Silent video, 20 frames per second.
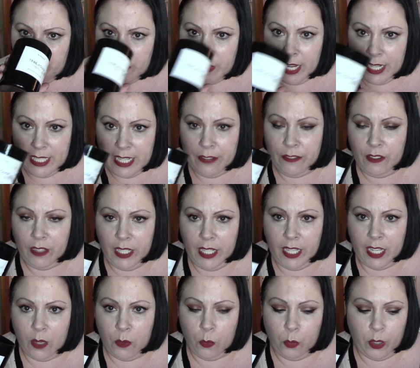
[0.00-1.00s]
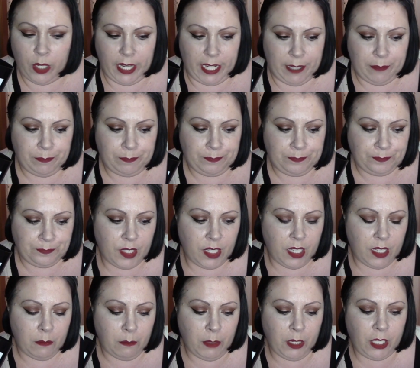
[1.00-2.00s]
I definitely get woody.
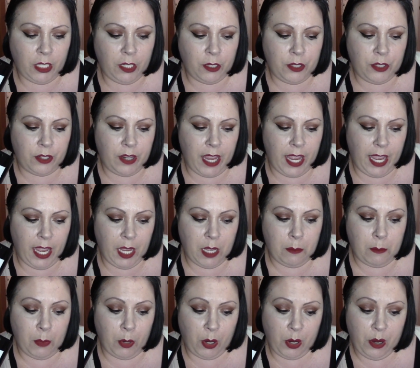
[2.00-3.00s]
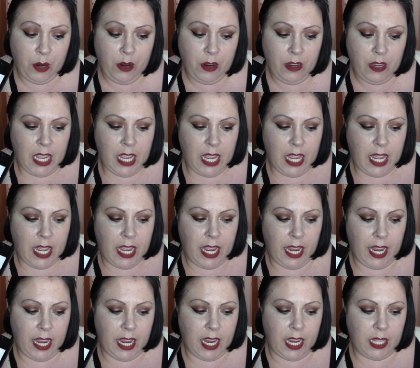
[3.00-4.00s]
Middle notes are hay and myrrh.
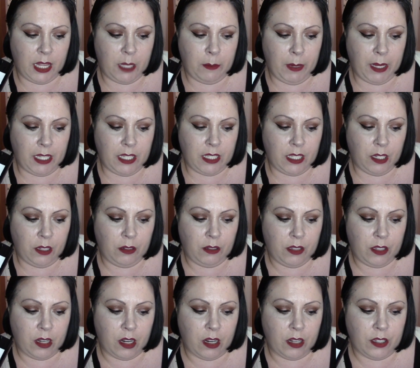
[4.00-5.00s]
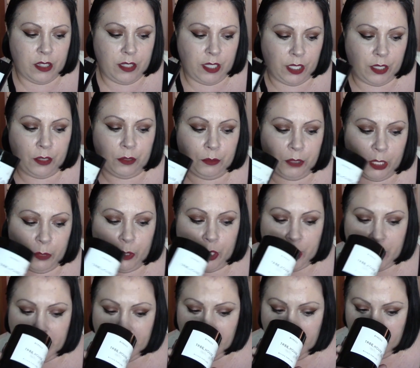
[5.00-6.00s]
And the base notes are cedar wood,
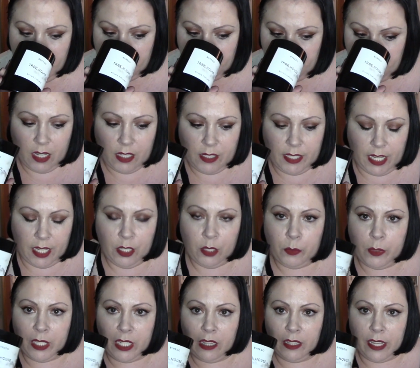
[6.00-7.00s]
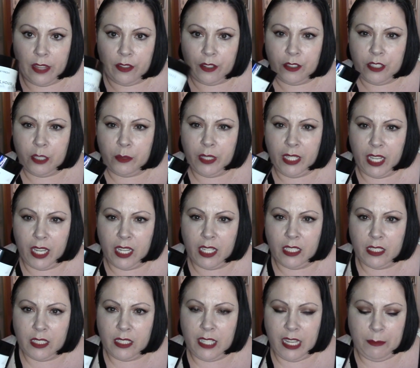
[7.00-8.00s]
which I get, sandalwood and leather. So
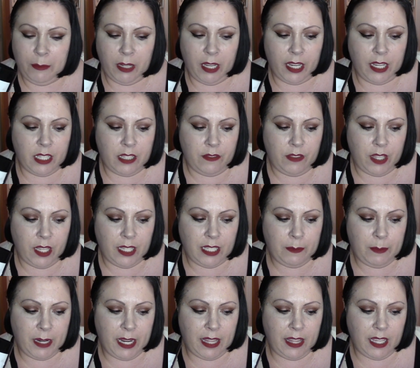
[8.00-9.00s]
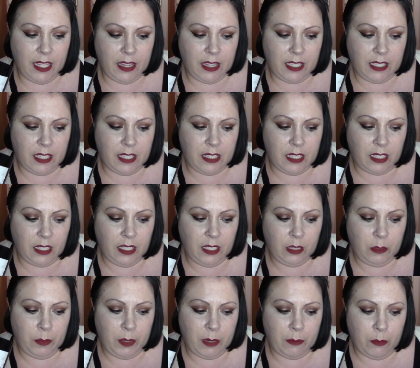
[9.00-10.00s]
again, same kinds of things, but I think this is a
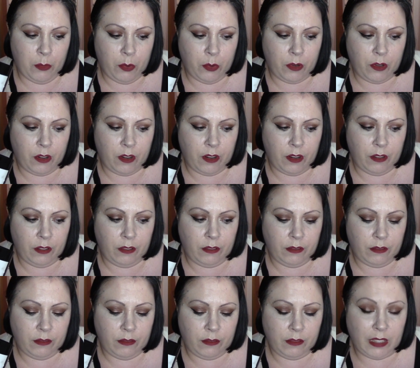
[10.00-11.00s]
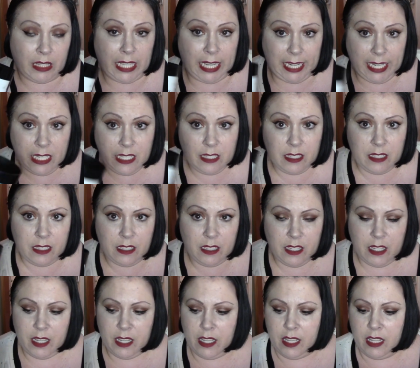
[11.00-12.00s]
little bit more light
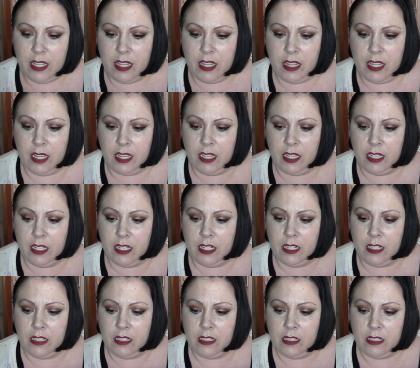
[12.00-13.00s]
than